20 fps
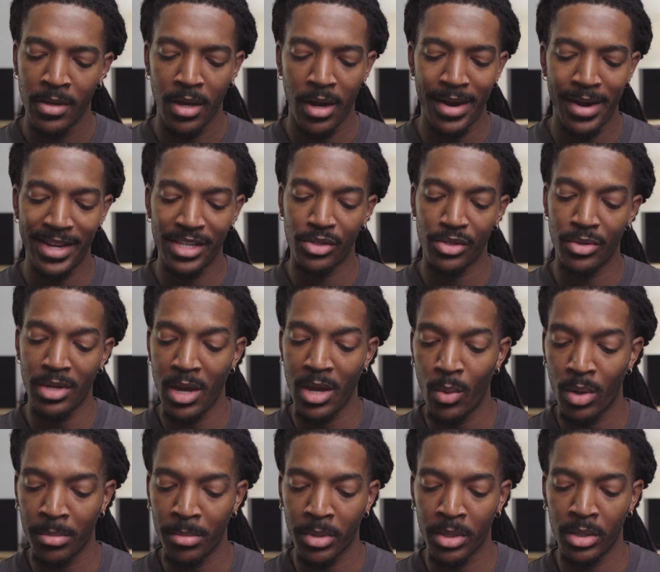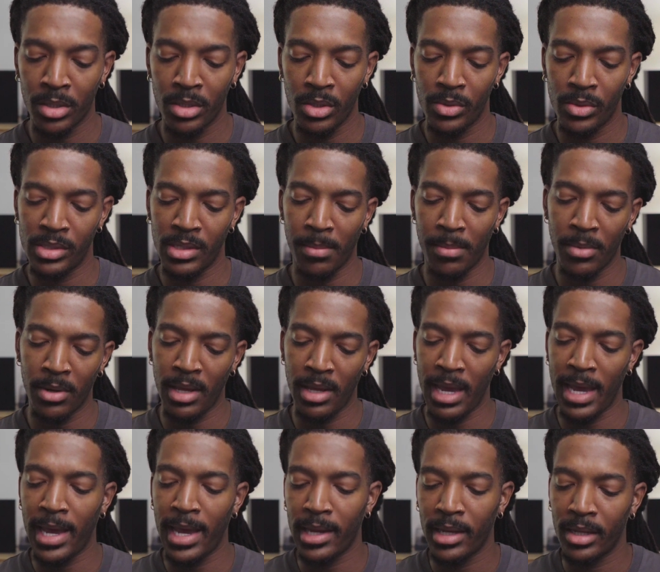right, so now what I'm going to do is I'm going to
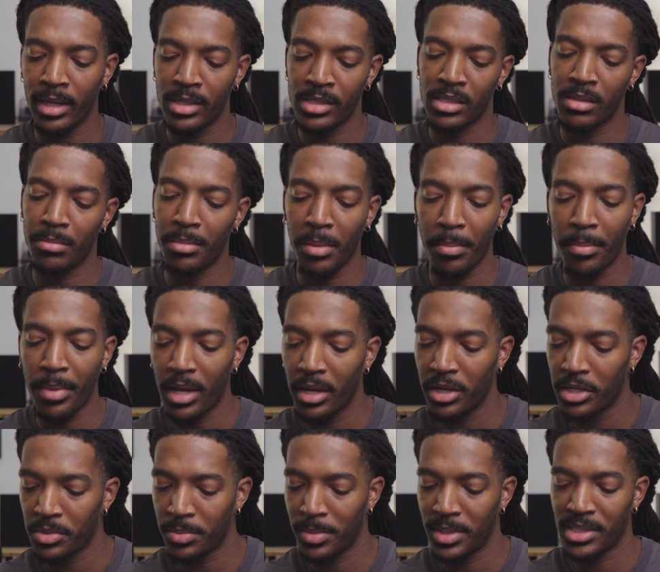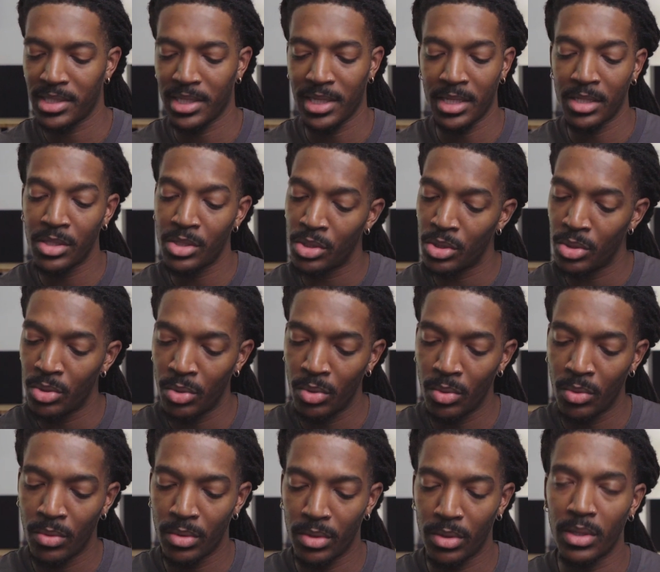add in some embellishments
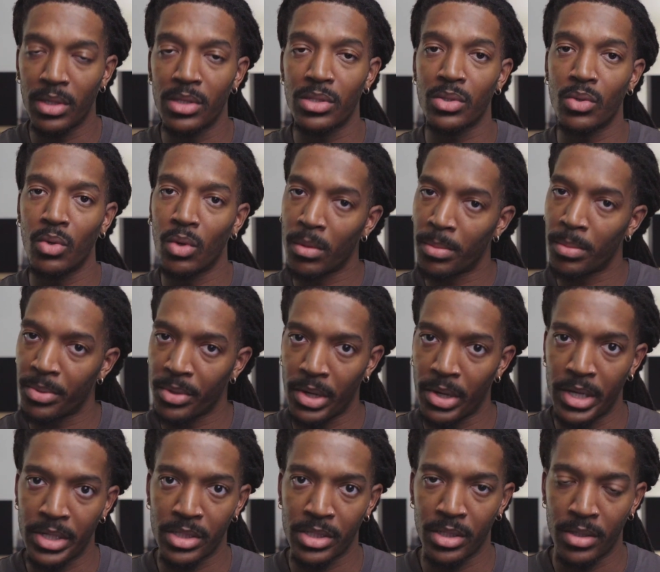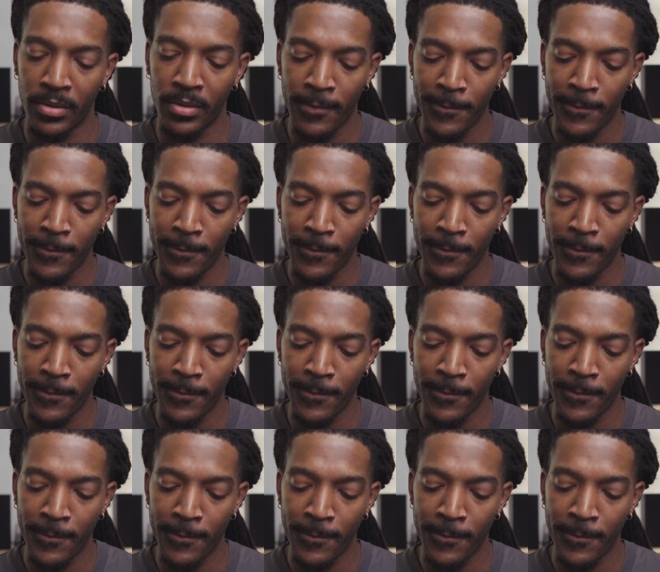into this chord progression.